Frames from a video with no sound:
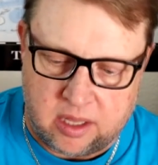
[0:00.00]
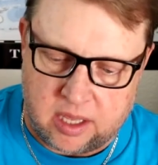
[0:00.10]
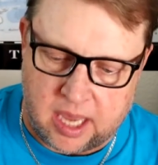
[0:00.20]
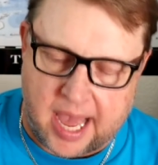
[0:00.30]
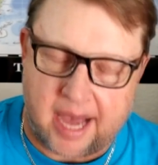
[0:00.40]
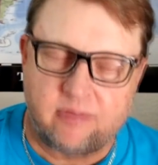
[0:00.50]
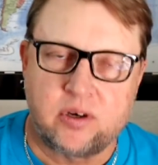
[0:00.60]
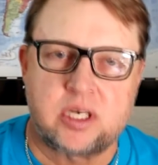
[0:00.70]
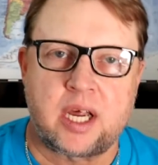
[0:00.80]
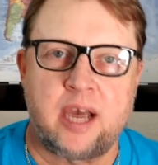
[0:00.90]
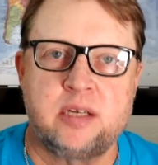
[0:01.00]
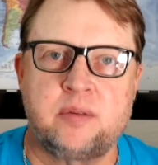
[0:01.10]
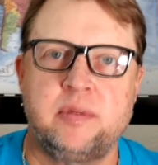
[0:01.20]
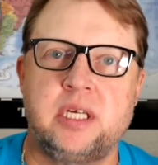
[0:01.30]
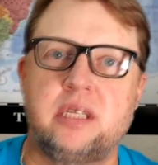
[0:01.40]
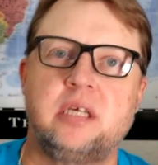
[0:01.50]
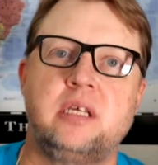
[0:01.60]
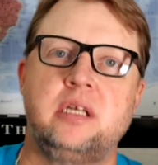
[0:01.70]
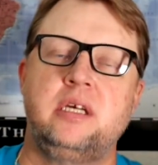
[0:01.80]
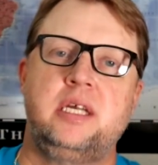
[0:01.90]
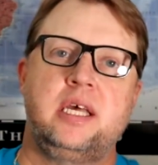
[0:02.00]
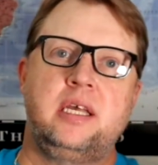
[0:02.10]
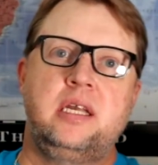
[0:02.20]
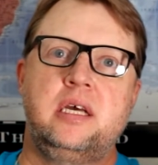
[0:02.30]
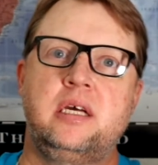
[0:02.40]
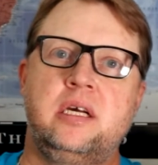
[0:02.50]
The advertisement did